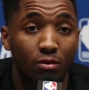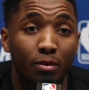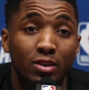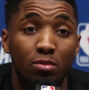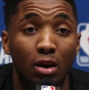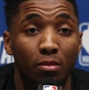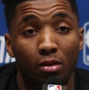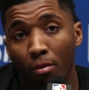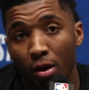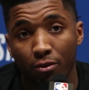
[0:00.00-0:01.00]
One of
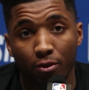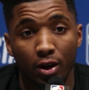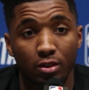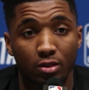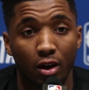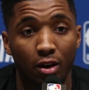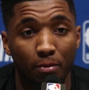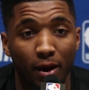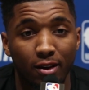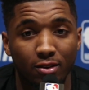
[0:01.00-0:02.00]
my best friends,
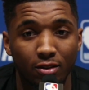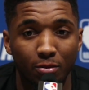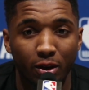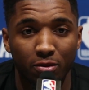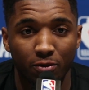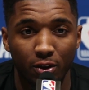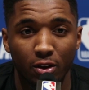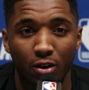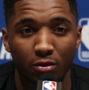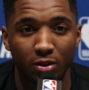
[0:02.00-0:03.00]
Eric Pascal, he plays for
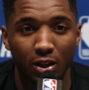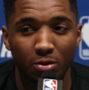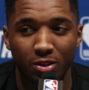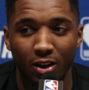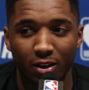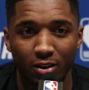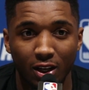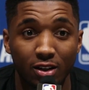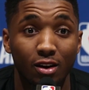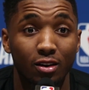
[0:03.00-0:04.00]
Villanova. He was there.
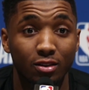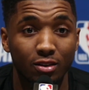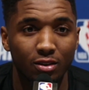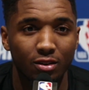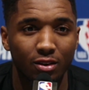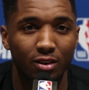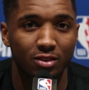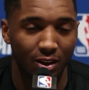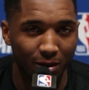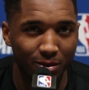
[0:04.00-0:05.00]
He dunked the
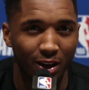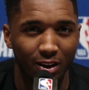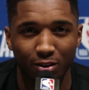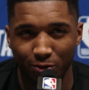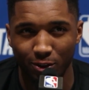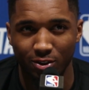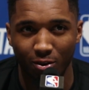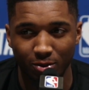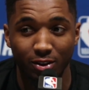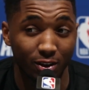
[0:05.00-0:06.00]
same day. His first
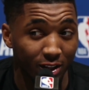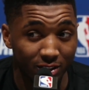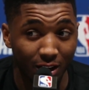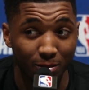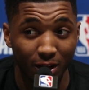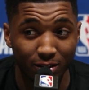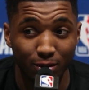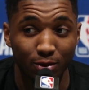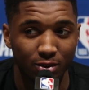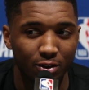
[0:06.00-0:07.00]
dunk was literally the same day,
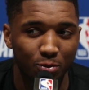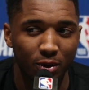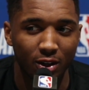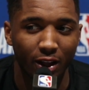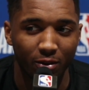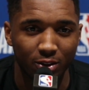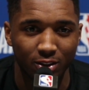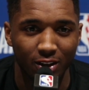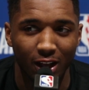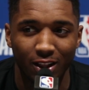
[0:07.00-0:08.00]
too. So it's pretty, like, we
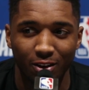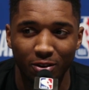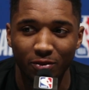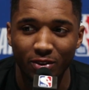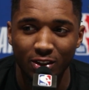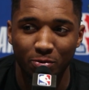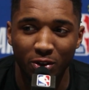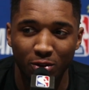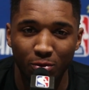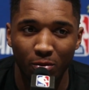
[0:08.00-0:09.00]
share that little
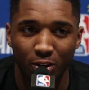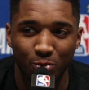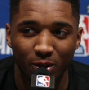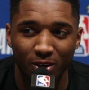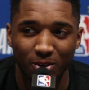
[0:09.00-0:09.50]
special moment. It's pretty